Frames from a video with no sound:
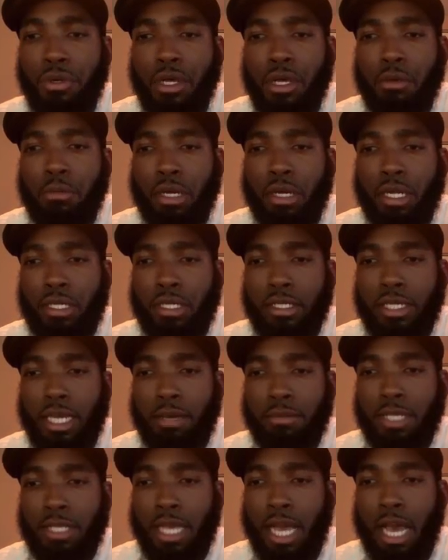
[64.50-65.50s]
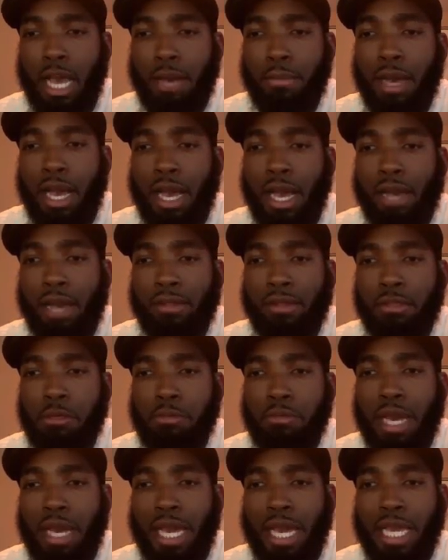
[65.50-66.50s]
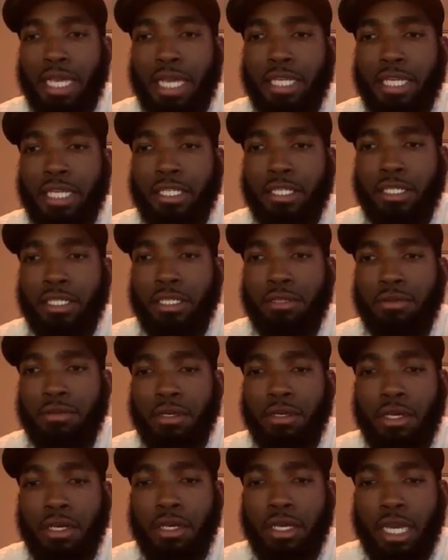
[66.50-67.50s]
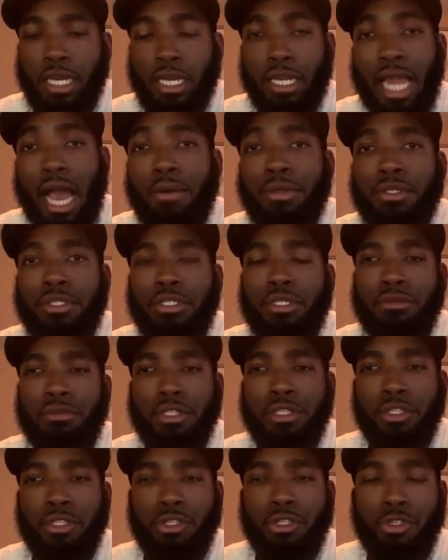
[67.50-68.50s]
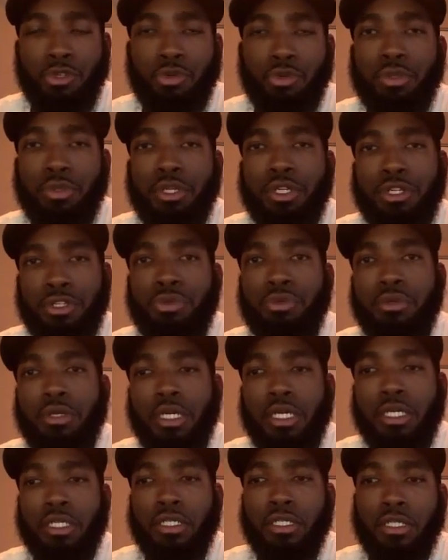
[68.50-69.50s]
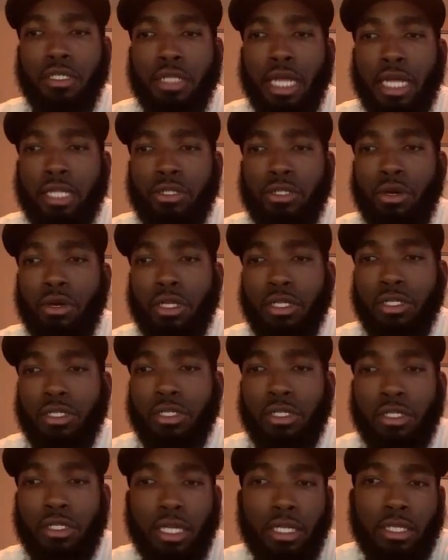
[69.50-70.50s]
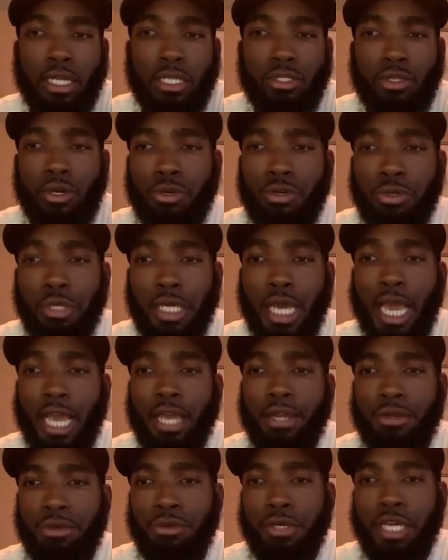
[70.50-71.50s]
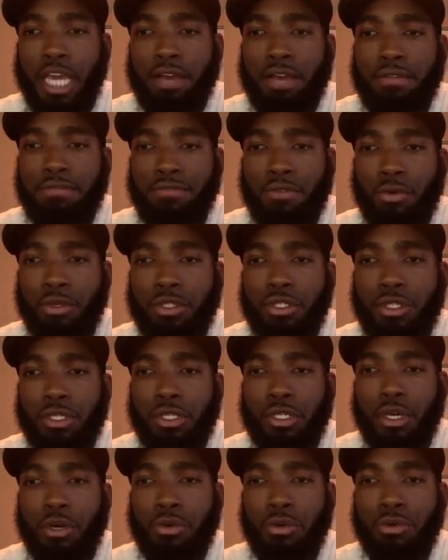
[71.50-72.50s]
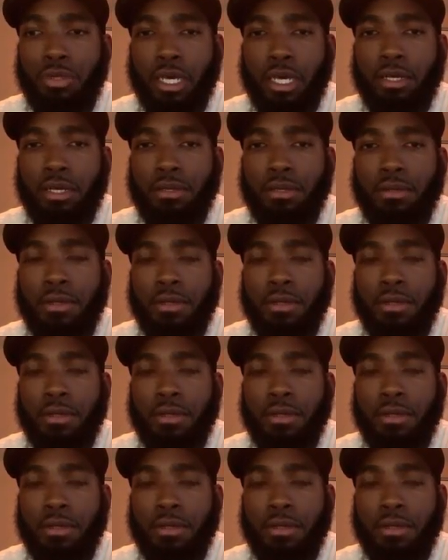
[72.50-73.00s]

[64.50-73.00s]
but at the same time, I have to be patient and allow it to, to do what it do because that's all that's, that, that's all you can do. You can't force it to go there.